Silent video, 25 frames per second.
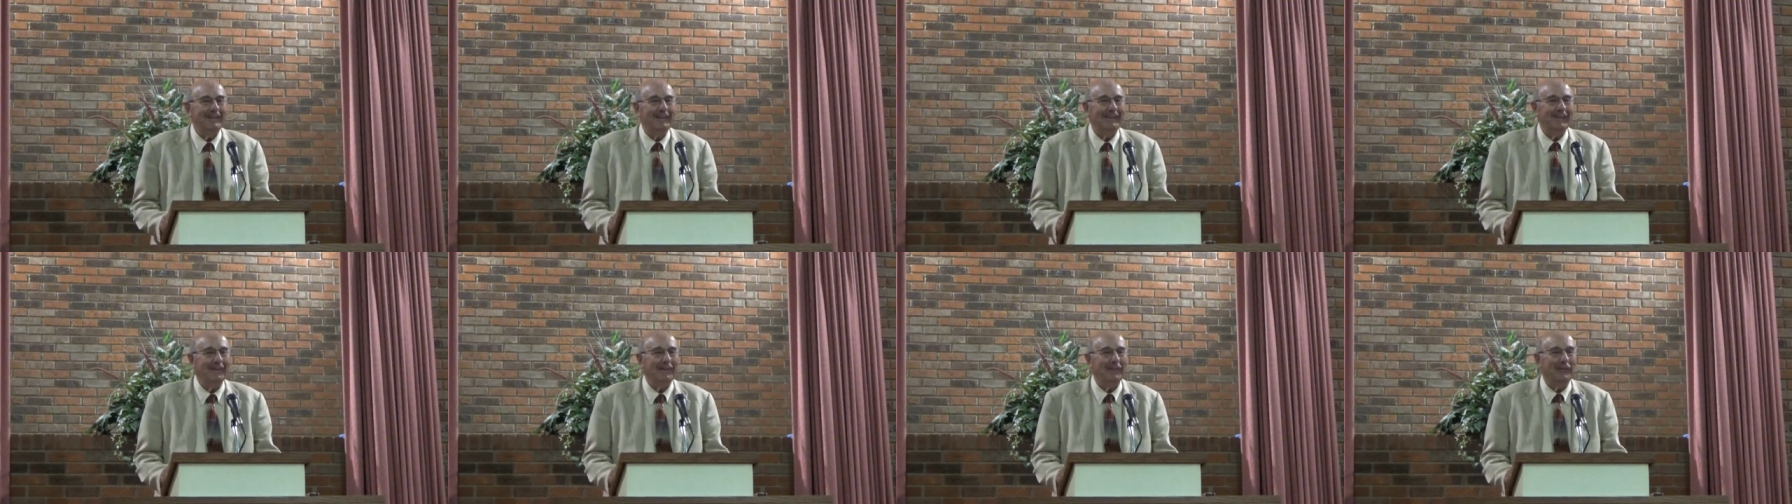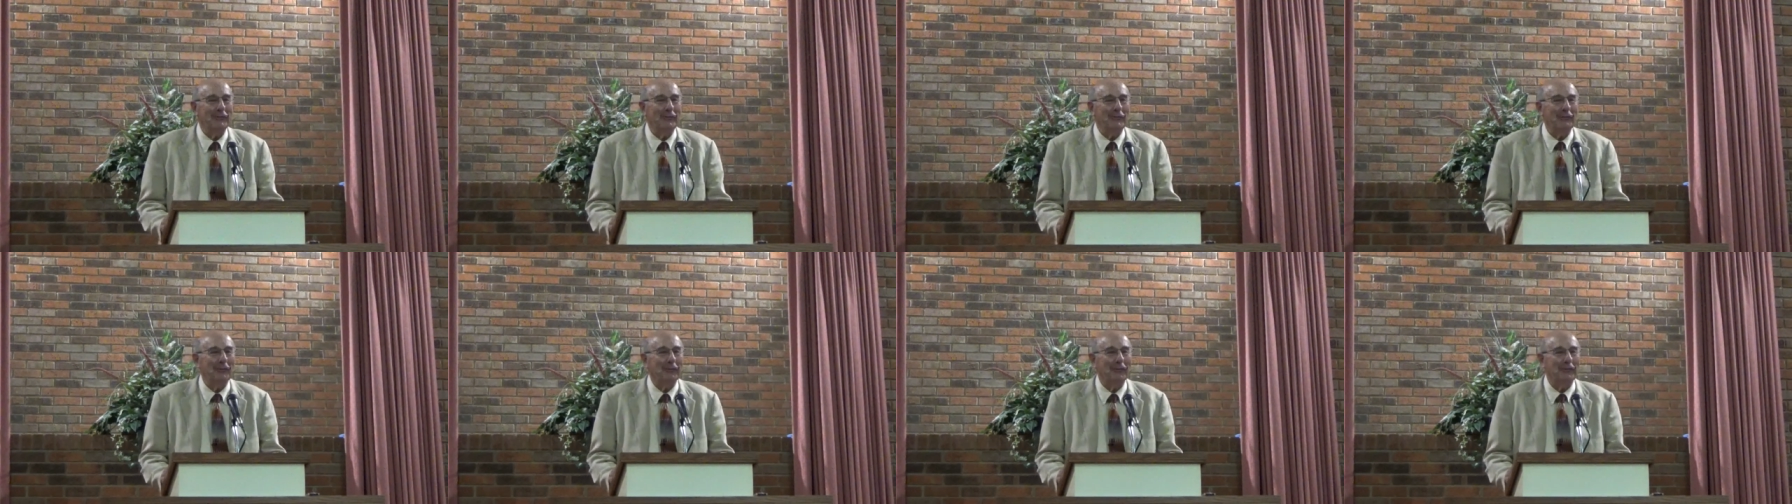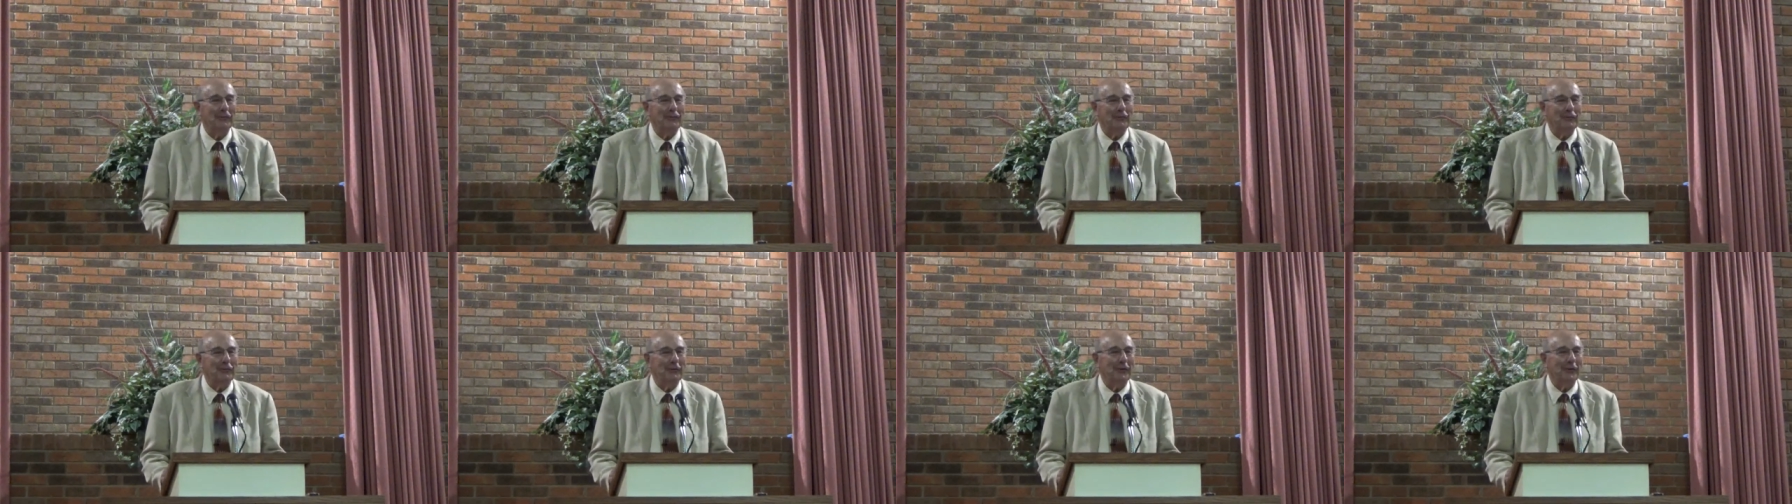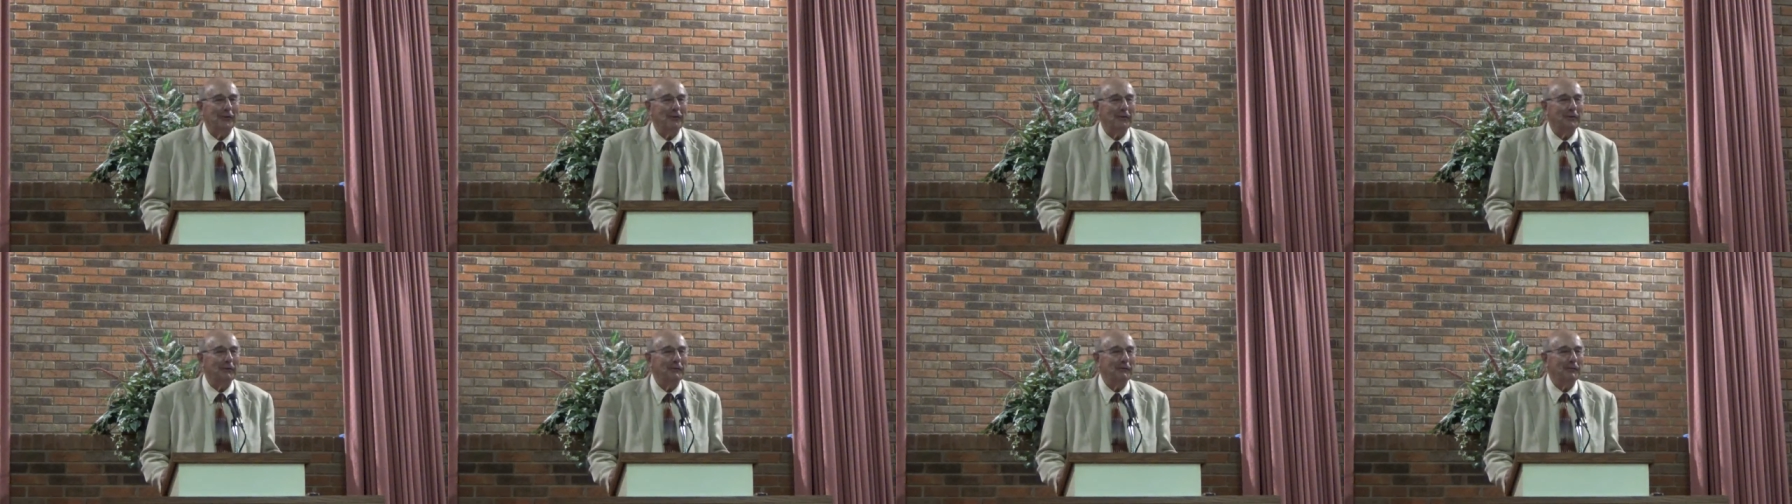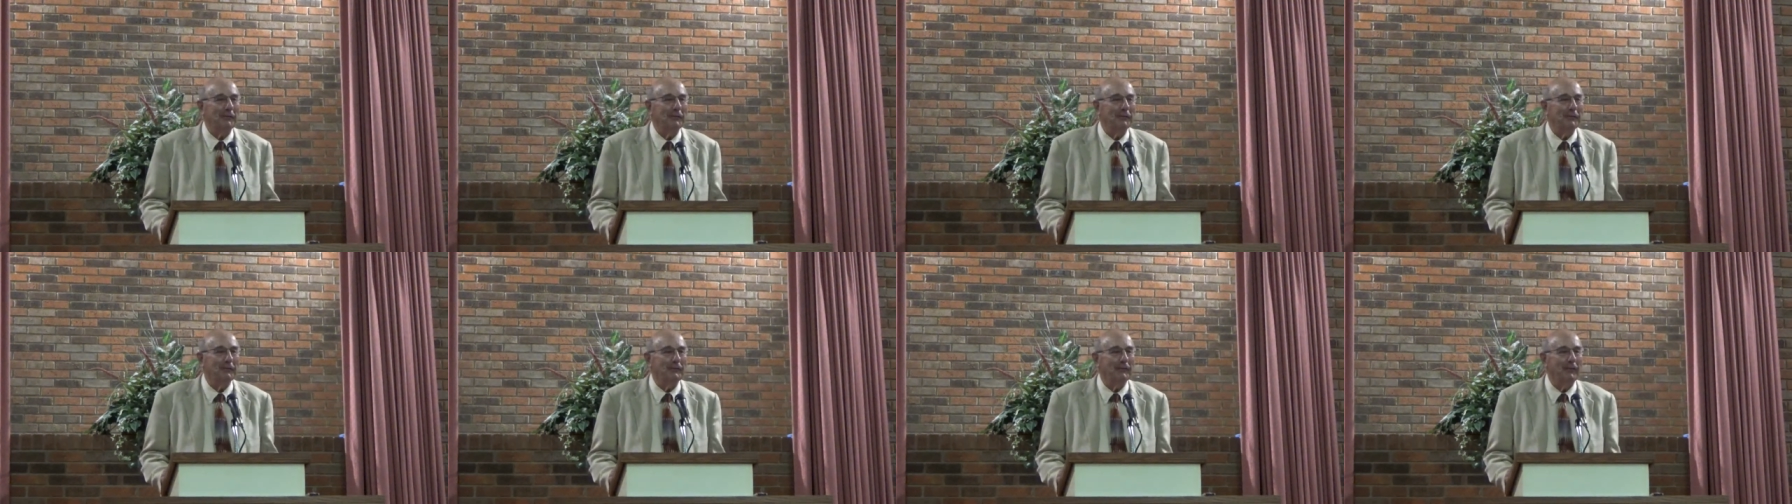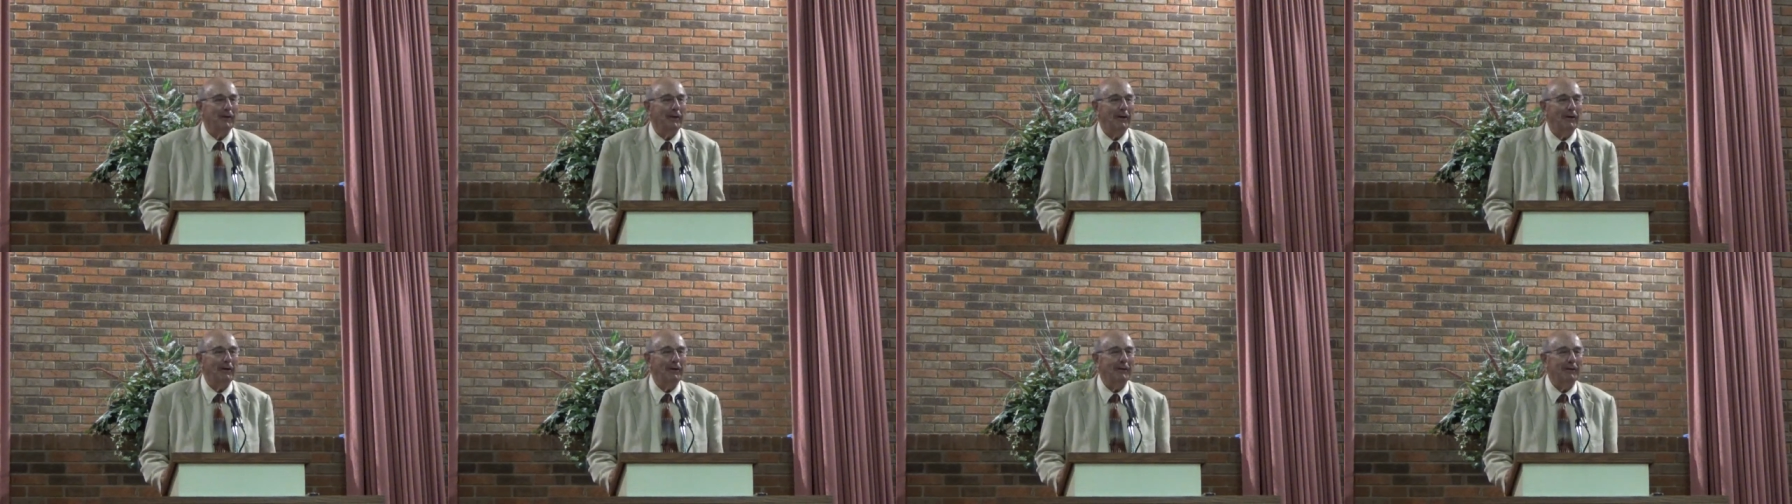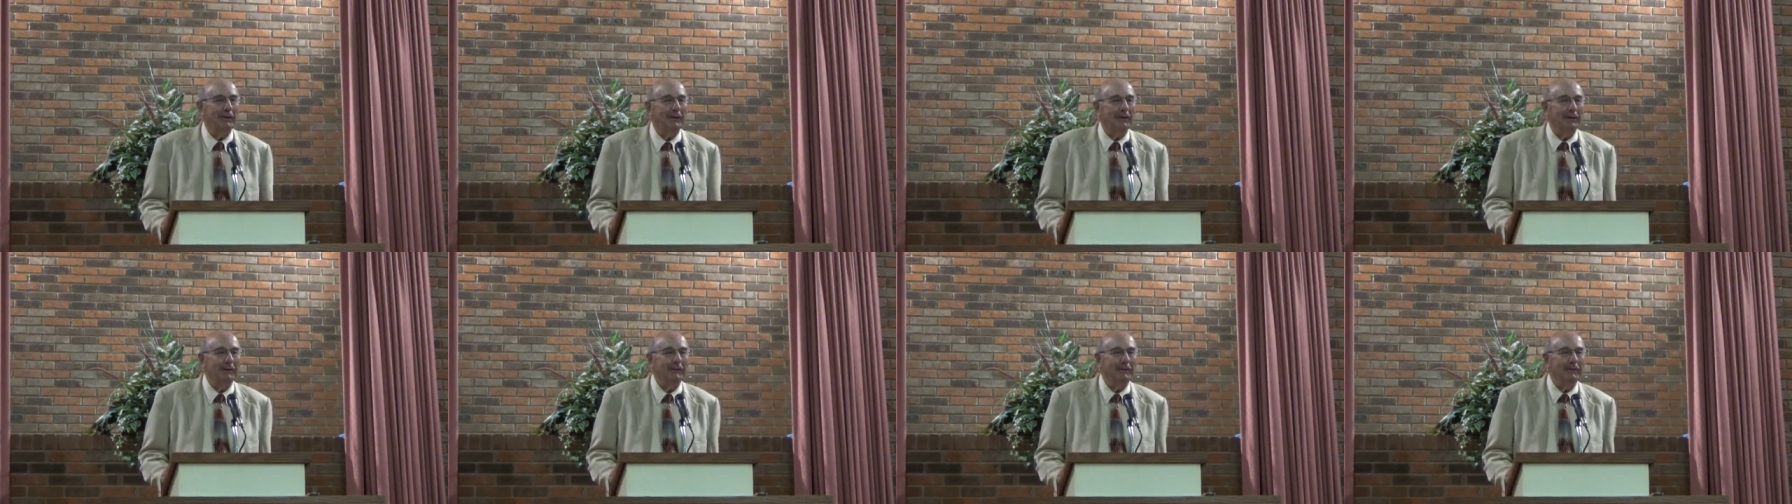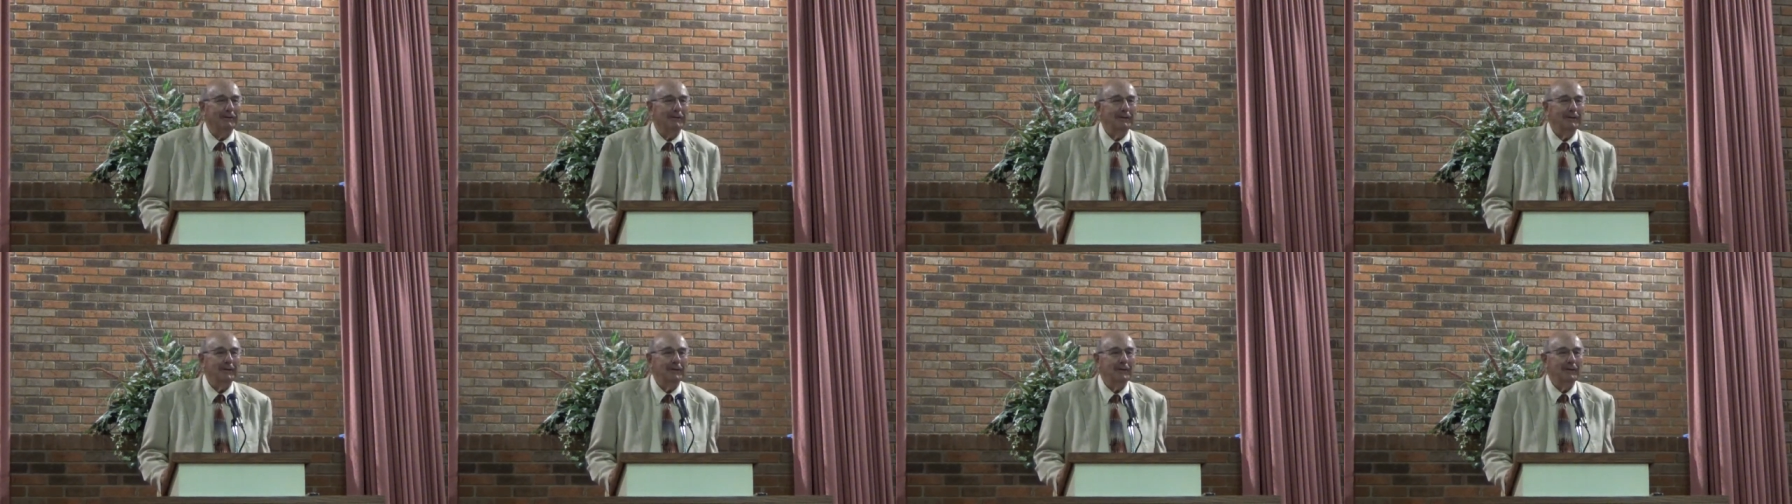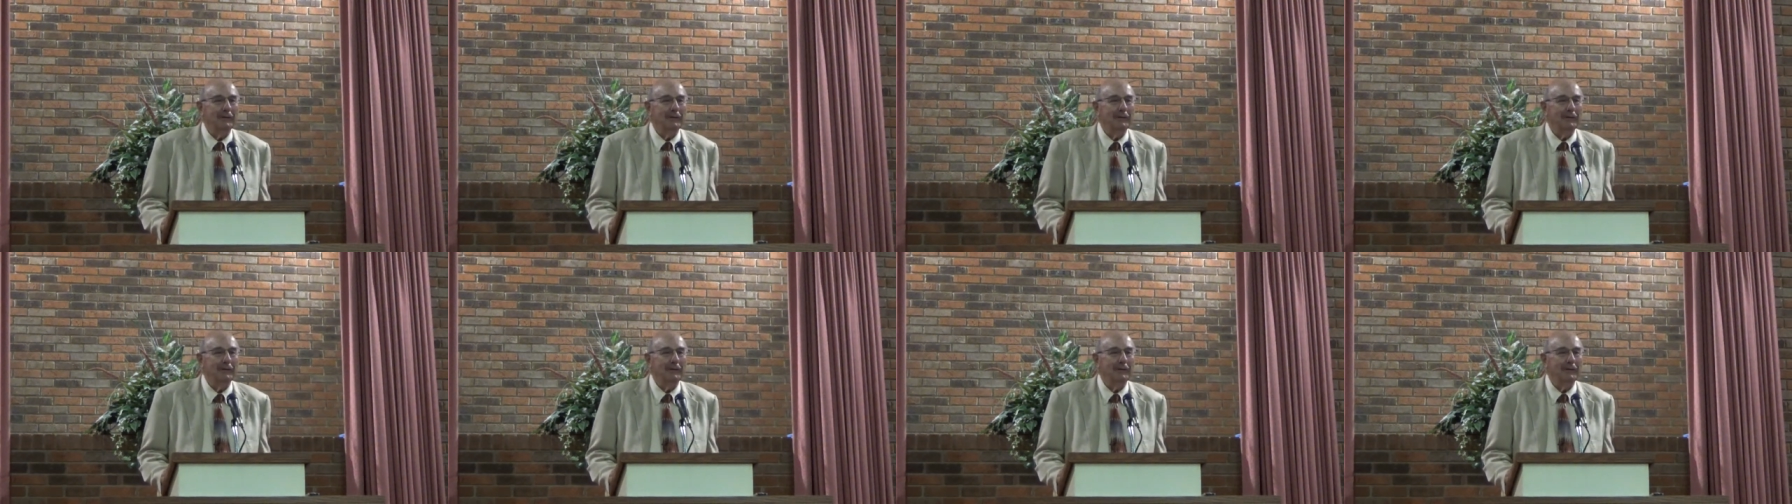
as the son of Larry and